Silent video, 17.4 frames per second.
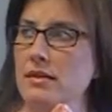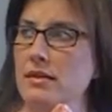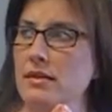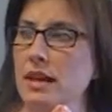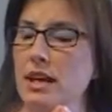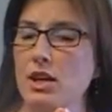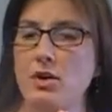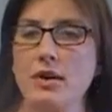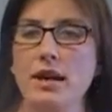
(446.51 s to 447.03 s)

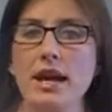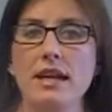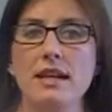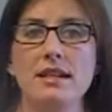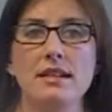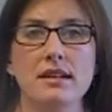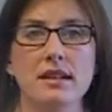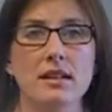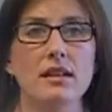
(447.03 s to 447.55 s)
they
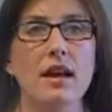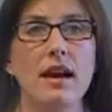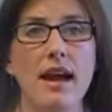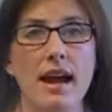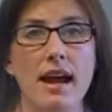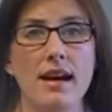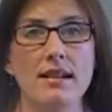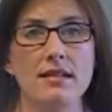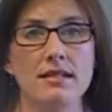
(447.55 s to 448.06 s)
created a
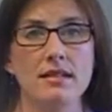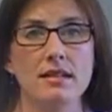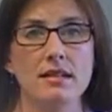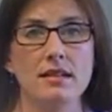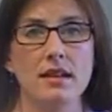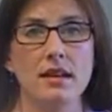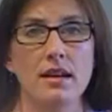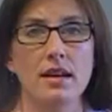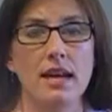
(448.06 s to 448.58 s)
class,
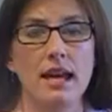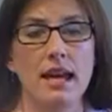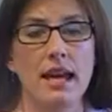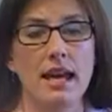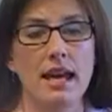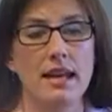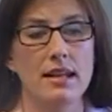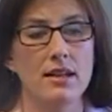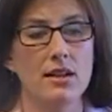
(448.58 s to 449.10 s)

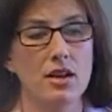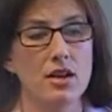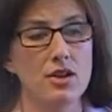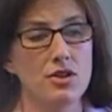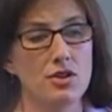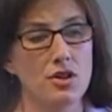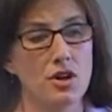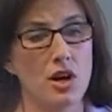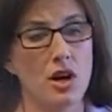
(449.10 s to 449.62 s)
and
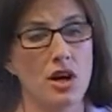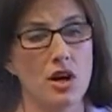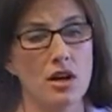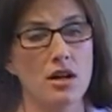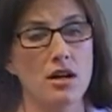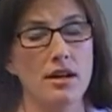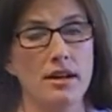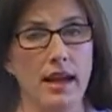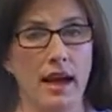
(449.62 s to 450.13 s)
under
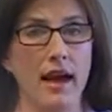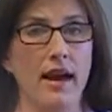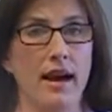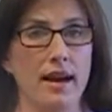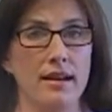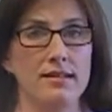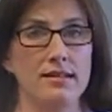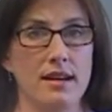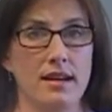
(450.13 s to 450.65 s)
her
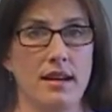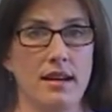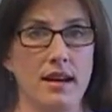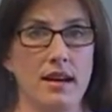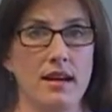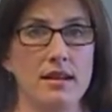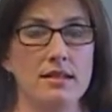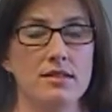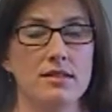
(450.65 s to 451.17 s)
guise, I
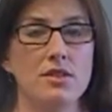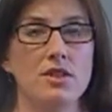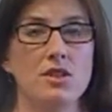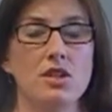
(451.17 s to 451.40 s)
guess,